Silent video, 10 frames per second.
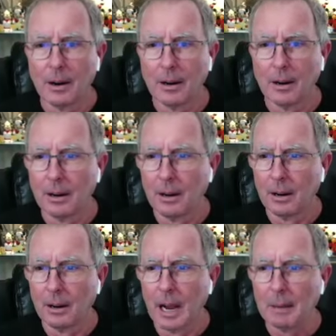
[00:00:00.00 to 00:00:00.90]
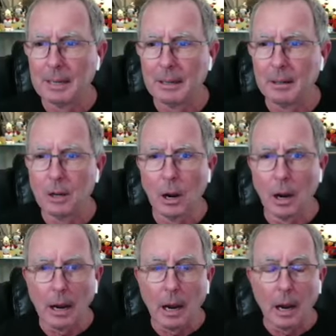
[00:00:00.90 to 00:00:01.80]
of them. I mean,
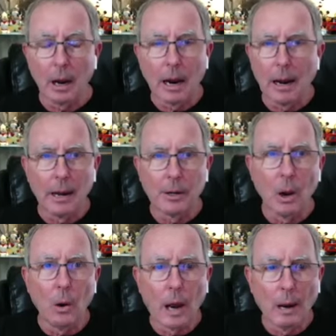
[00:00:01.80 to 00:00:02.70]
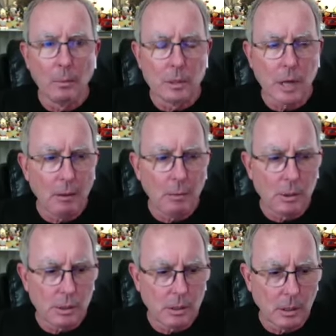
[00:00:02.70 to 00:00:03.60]
I, I I know I was I
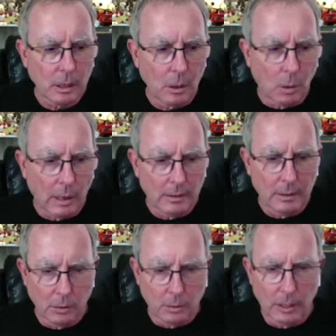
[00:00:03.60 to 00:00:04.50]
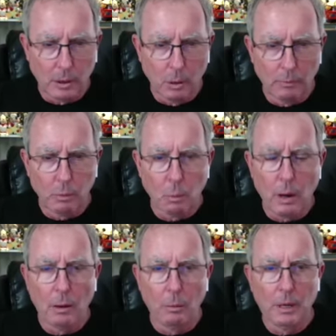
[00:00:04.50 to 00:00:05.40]
was quite literally
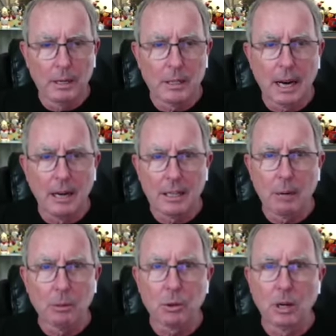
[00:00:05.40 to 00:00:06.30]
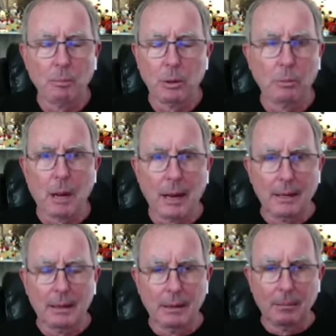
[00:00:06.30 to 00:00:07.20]
overwhelmed as as I was trying to put
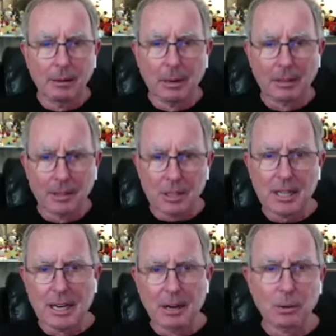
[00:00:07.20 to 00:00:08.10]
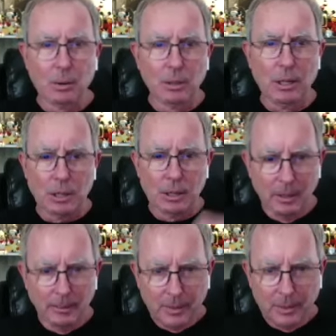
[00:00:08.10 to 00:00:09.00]
my my list together, or at least
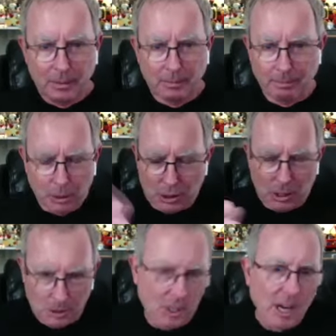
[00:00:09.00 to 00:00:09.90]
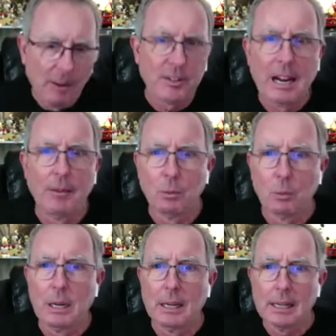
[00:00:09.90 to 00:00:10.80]
put some stuff down that
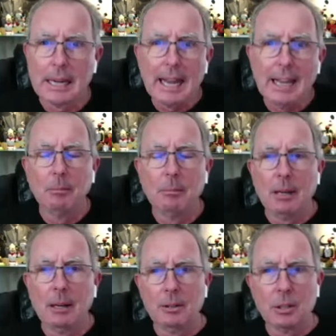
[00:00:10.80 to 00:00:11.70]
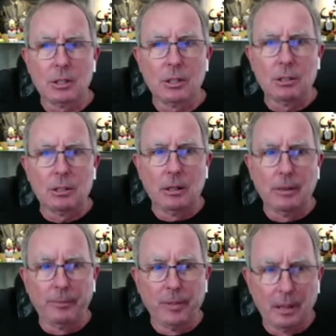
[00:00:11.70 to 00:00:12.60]
we could name. It just
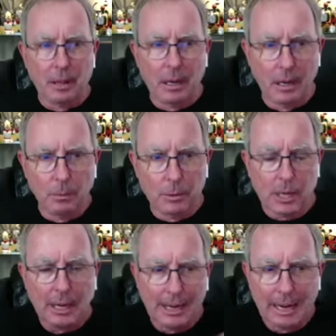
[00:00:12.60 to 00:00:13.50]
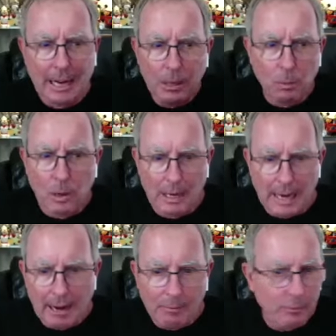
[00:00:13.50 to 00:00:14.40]
it was like anyone and
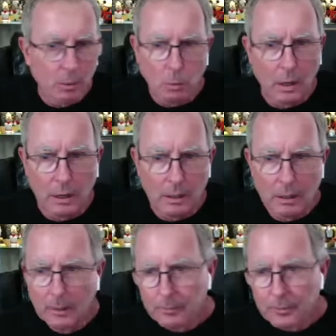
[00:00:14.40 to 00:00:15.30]
everyone